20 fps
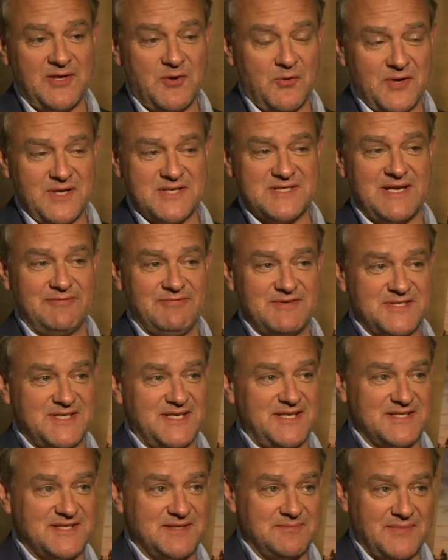The audience never
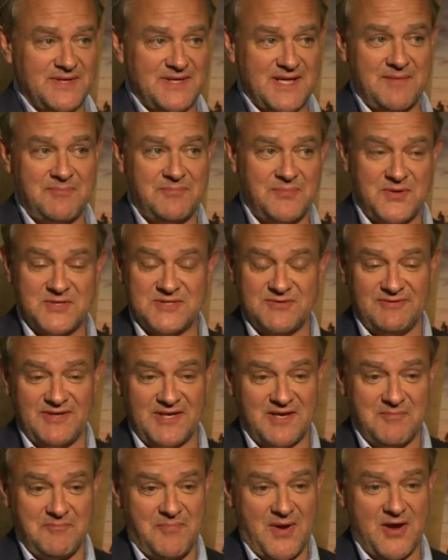sees them, but they're
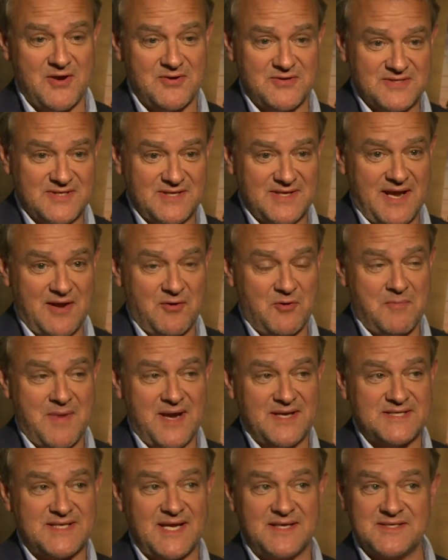beautifully composed and they all
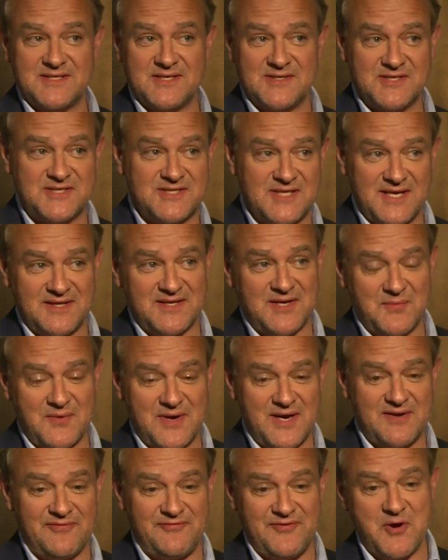make sense to the scene that
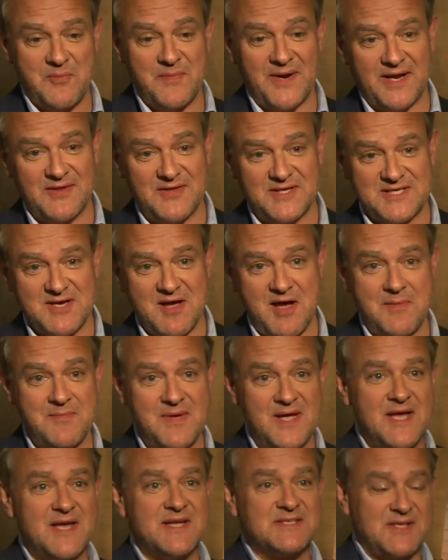we're filming at the
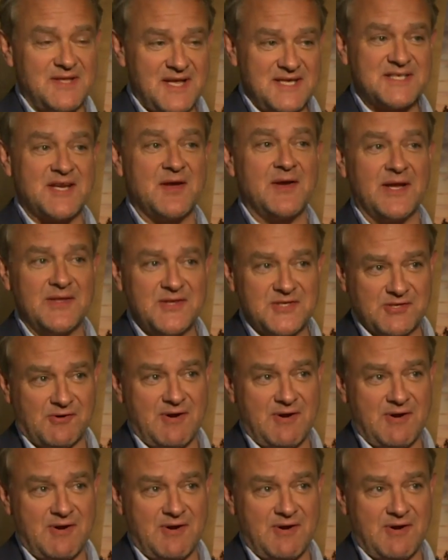time. So that's going in the